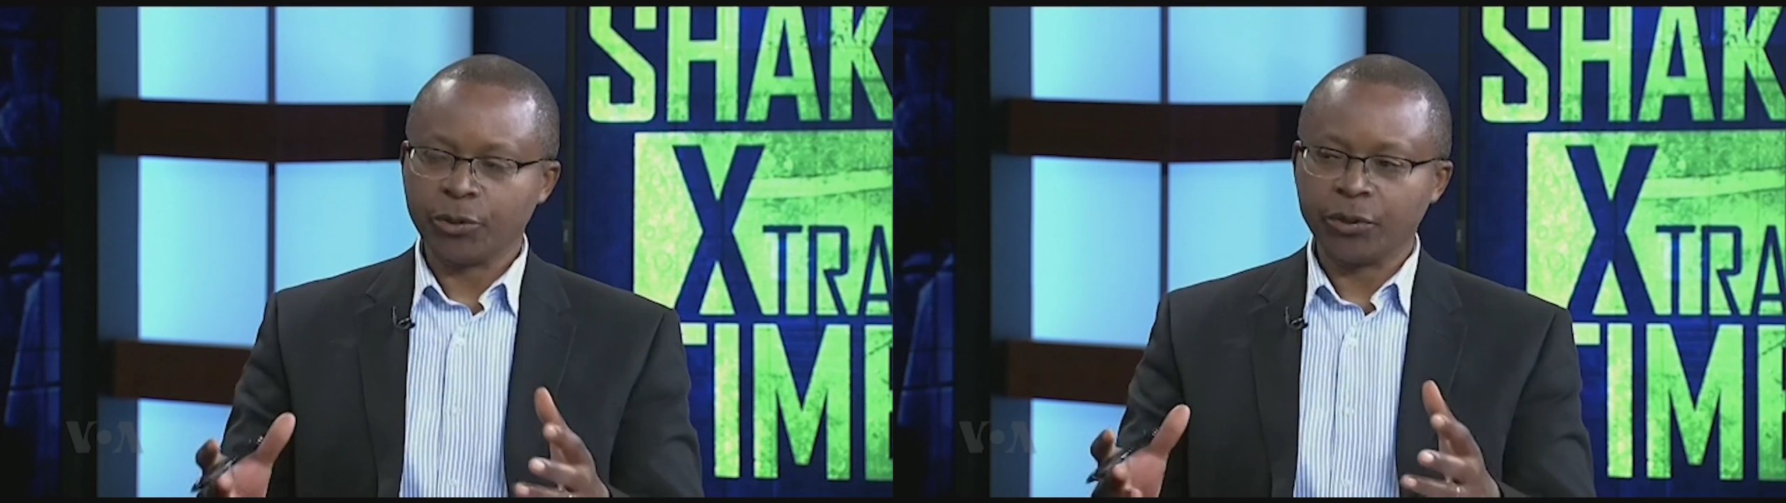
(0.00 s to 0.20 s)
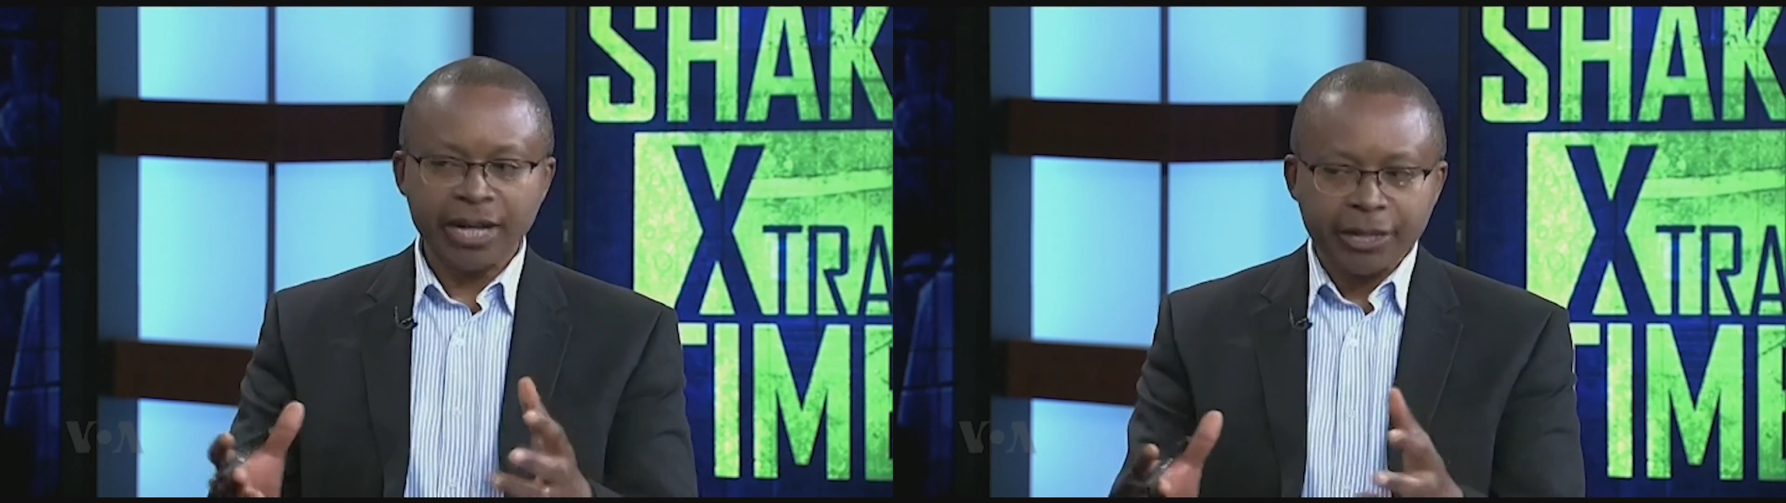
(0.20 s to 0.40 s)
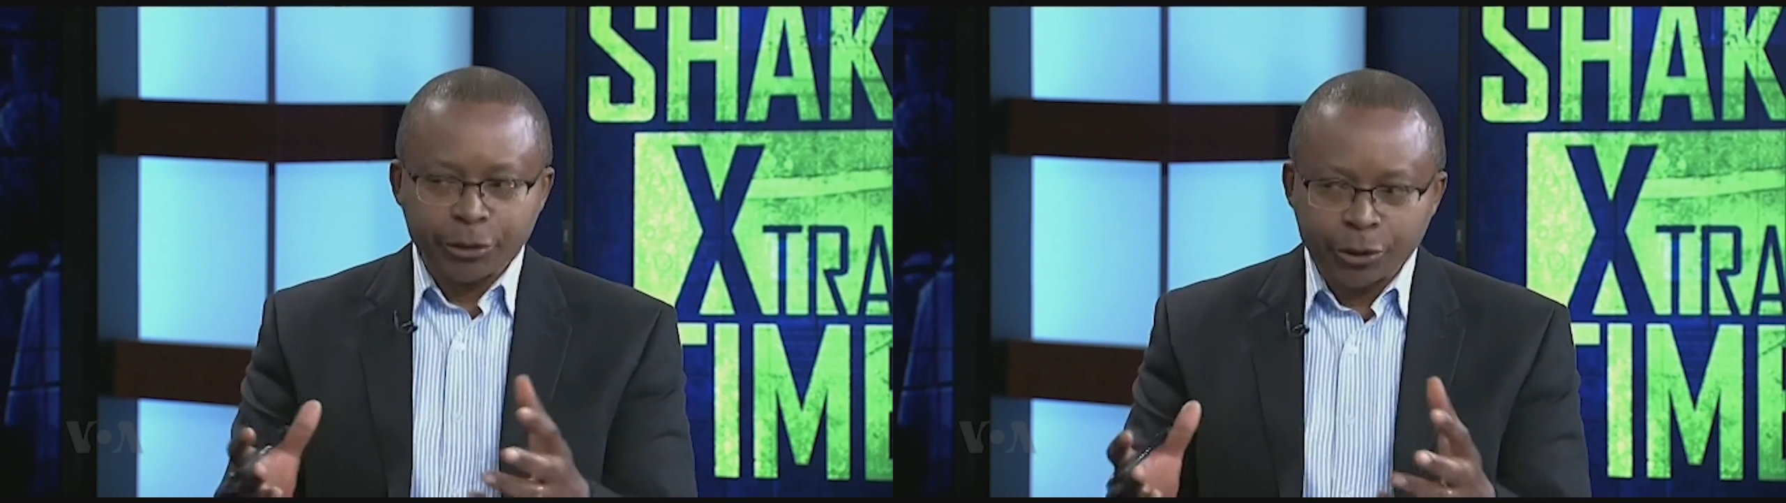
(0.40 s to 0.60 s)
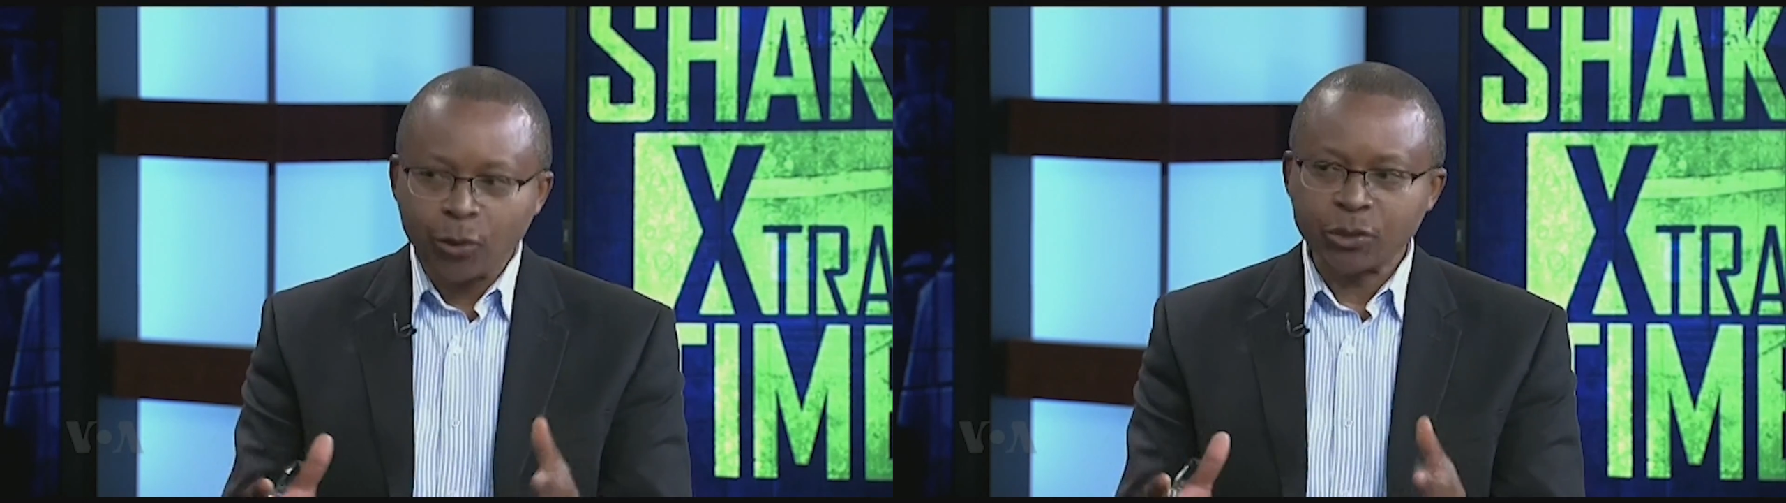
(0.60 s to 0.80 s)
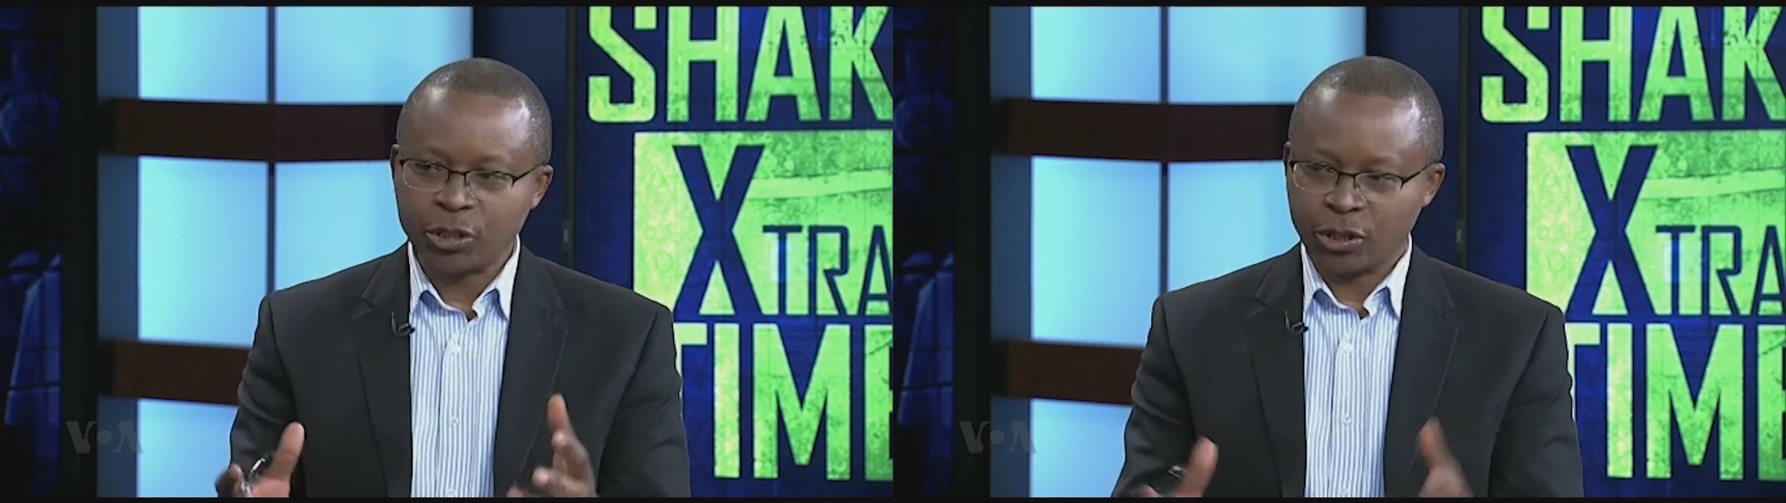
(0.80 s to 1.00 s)
you really
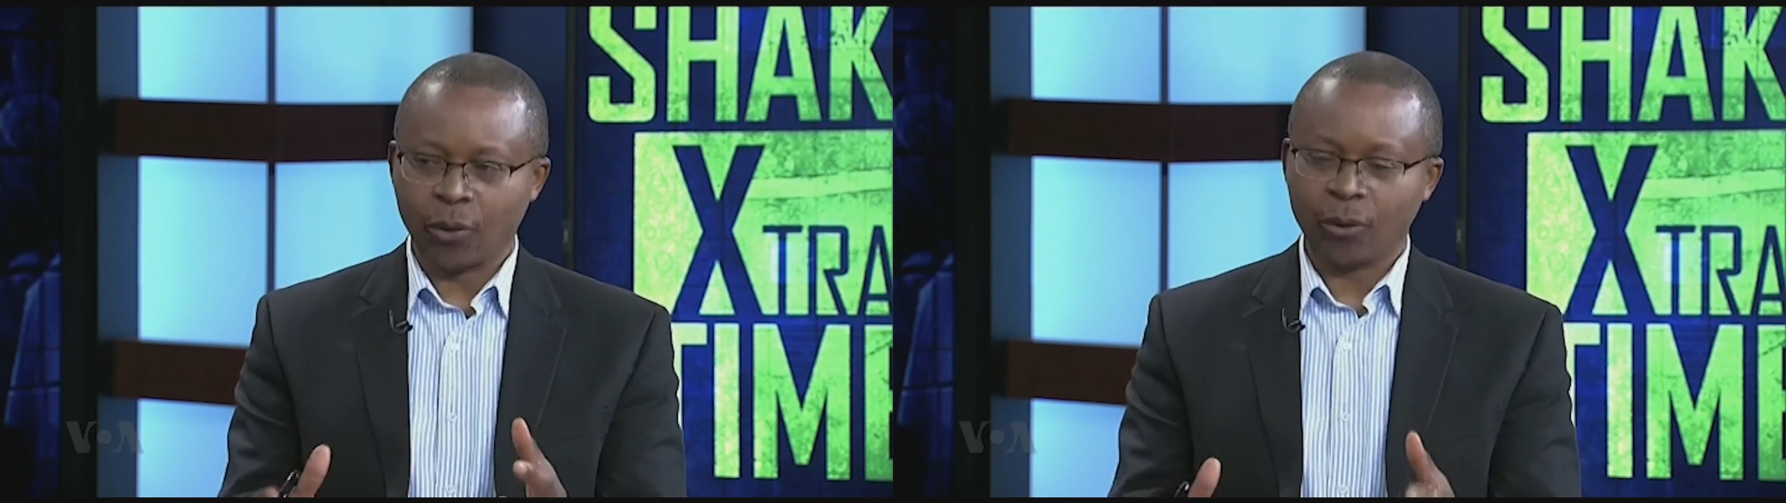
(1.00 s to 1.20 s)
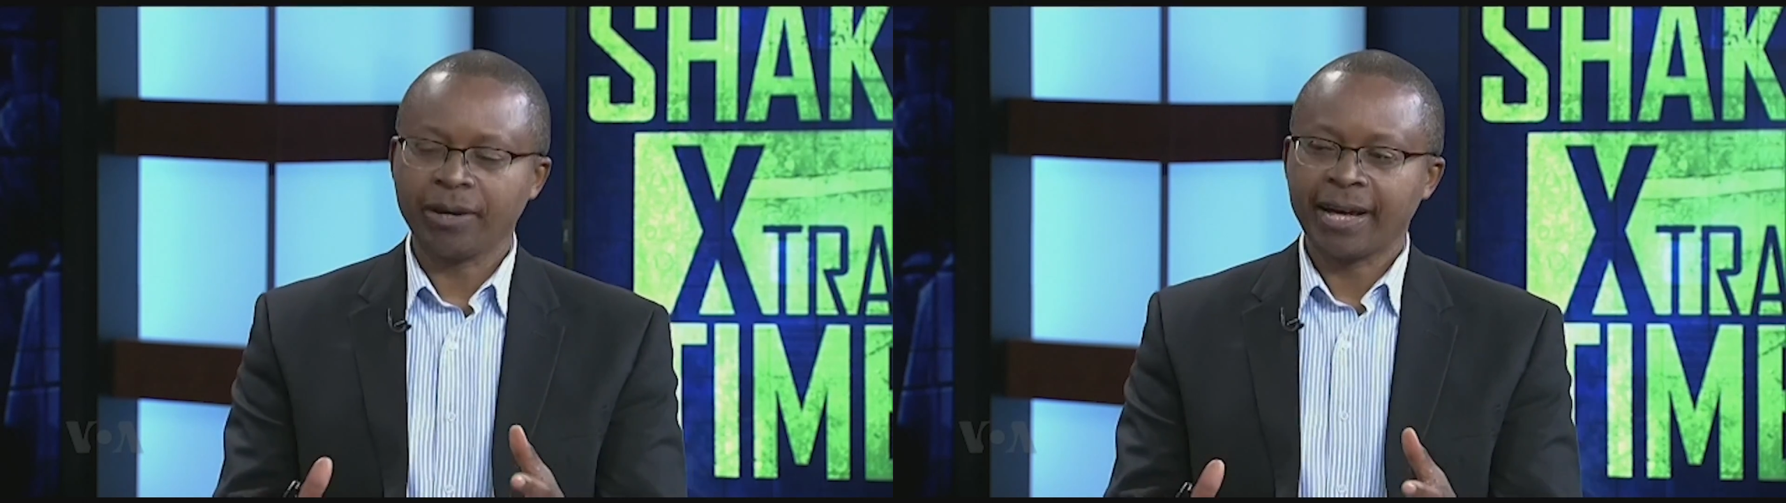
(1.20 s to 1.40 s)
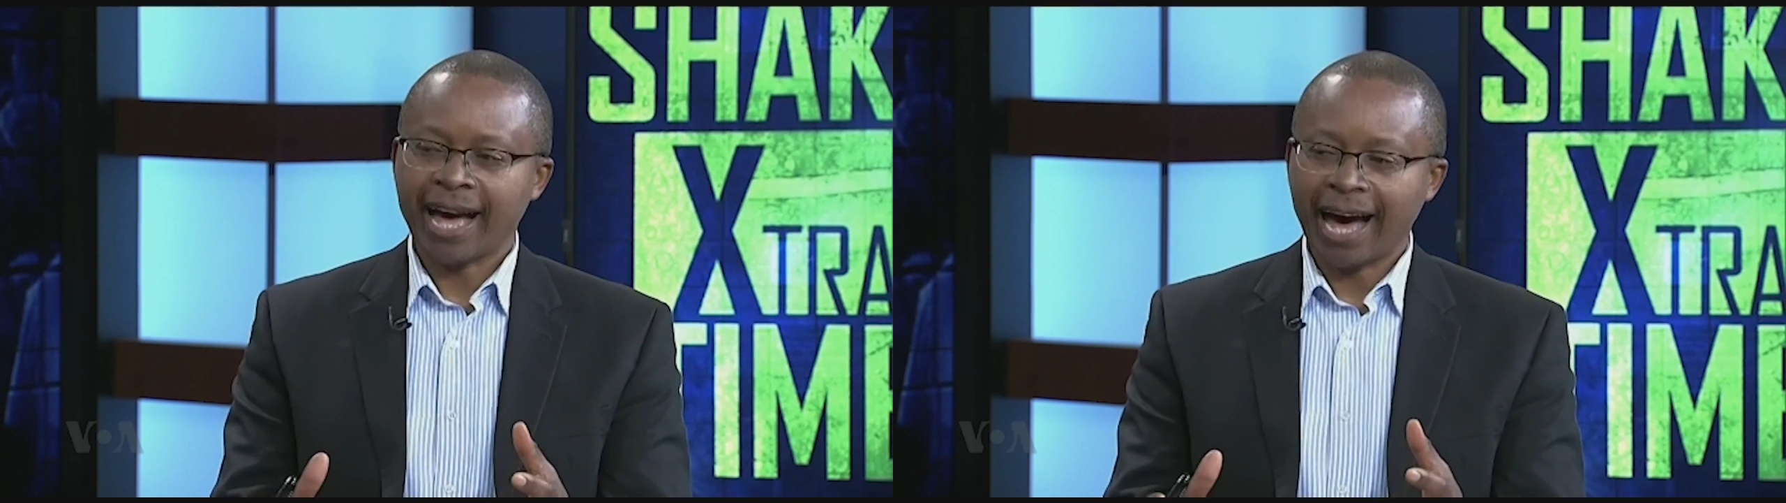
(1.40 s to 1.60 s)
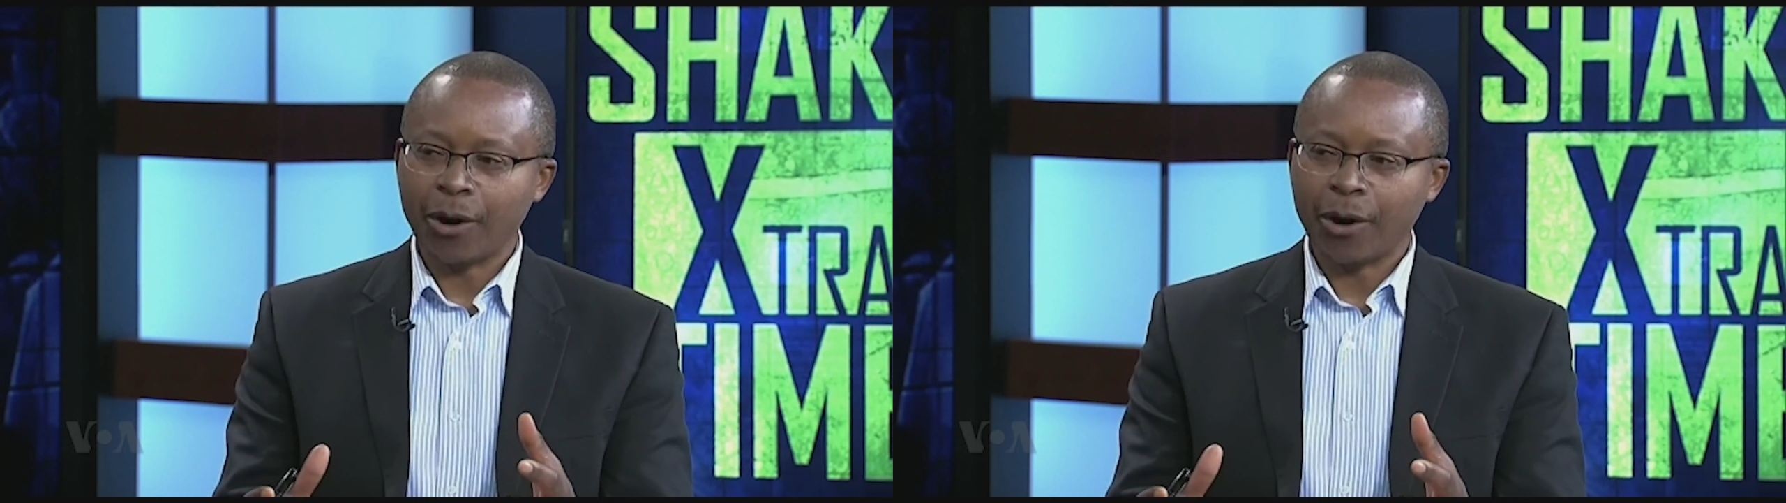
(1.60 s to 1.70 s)
don't know